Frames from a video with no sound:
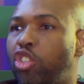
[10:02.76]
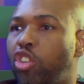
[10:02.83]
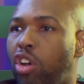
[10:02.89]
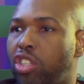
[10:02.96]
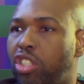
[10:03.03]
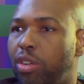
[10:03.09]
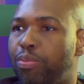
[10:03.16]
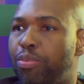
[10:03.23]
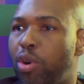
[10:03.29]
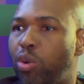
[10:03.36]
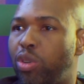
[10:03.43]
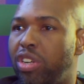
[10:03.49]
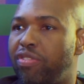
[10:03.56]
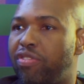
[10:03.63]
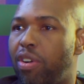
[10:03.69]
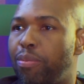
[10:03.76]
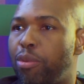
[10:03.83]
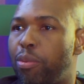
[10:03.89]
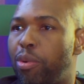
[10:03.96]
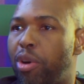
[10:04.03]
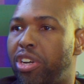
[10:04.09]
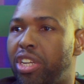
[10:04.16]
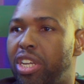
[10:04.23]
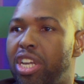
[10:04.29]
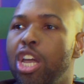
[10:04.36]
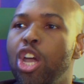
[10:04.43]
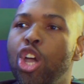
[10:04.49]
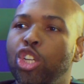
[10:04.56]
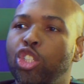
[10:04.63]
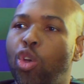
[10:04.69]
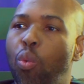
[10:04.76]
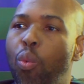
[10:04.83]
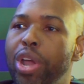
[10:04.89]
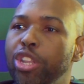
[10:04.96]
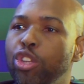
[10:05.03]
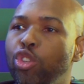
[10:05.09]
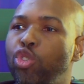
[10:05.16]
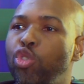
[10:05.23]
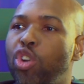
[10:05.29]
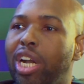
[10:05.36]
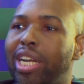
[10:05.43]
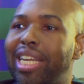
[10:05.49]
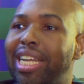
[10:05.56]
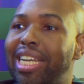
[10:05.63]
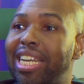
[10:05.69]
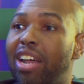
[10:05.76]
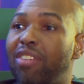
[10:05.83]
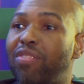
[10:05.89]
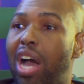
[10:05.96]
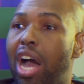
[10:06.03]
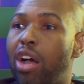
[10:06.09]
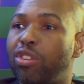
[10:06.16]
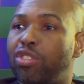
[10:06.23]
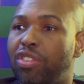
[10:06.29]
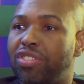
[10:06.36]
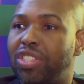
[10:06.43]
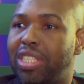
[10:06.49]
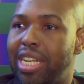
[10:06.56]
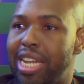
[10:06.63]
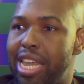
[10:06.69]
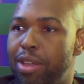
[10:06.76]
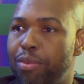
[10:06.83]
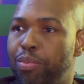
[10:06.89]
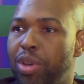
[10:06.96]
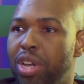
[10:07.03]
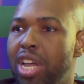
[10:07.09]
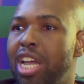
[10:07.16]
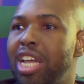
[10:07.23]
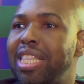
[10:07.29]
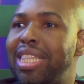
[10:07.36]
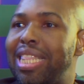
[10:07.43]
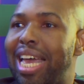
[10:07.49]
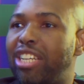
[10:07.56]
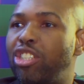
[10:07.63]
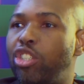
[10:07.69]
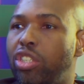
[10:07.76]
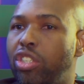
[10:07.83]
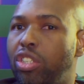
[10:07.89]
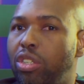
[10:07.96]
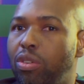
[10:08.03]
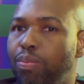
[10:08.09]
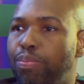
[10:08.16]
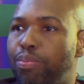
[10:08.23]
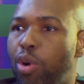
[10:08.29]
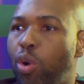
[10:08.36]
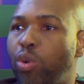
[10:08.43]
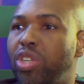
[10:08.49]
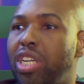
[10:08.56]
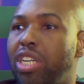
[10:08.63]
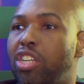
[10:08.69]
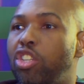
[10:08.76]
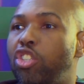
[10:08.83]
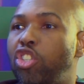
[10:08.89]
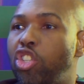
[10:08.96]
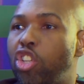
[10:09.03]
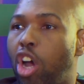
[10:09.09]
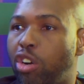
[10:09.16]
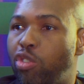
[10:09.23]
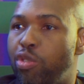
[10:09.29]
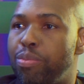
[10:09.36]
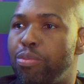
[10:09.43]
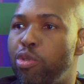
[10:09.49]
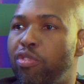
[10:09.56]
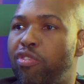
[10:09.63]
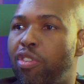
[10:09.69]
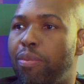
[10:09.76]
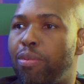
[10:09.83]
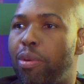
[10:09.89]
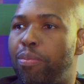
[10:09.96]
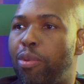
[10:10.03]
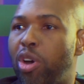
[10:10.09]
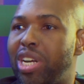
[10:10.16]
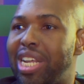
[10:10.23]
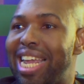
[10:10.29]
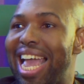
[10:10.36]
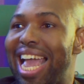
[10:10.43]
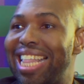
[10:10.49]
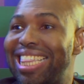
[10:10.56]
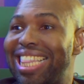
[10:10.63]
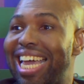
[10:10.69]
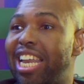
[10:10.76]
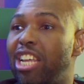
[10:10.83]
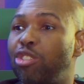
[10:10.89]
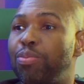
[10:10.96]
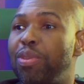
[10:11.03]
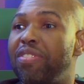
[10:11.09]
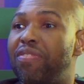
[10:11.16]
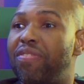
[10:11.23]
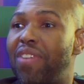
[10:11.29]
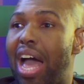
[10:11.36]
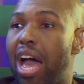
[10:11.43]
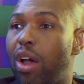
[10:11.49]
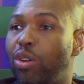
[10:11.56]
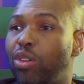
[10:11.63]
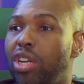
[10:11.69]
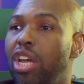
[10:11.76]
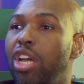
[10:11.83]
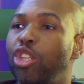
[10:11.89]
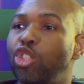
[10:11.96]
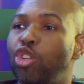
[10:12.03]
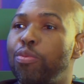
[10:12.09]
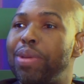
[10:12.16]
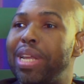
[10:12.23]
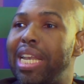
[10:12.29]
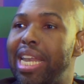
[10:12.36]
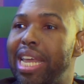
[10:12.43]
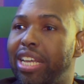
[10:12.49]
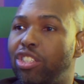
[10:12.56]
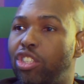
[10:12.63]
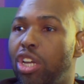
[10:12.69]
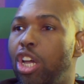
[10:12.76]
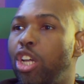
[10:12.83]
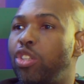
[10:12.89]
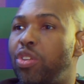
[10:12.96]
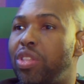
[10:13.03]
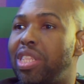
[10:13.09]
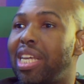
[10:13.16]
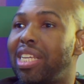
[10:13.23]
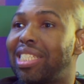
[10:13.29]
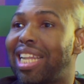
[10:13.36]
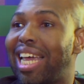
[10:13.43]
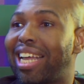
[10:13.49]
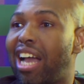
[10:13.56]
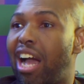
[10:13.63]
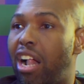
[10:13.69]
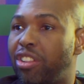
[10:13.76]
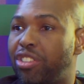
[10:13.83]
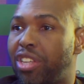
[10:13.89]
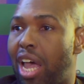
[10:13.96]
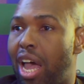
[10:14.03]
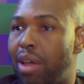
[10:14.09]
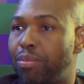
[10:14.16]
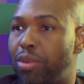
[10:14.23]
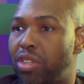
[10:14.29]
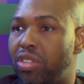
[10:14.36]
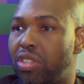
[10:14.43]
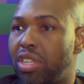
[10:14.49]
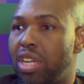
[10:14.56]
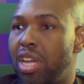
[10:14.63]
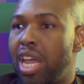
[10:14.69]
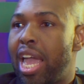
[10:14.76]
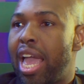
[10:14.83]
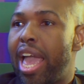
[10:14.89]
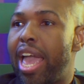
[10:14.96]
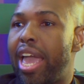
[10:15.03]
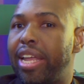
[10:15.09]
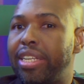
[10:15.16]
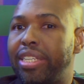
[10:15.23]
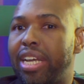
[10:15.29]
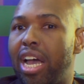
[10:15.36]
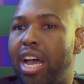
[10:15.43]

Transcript: toxic protein from your body. So when you do not get enough hours of sleep, that protein is not removed from your body, and that has been found to be linked to things like Alzheimer's. And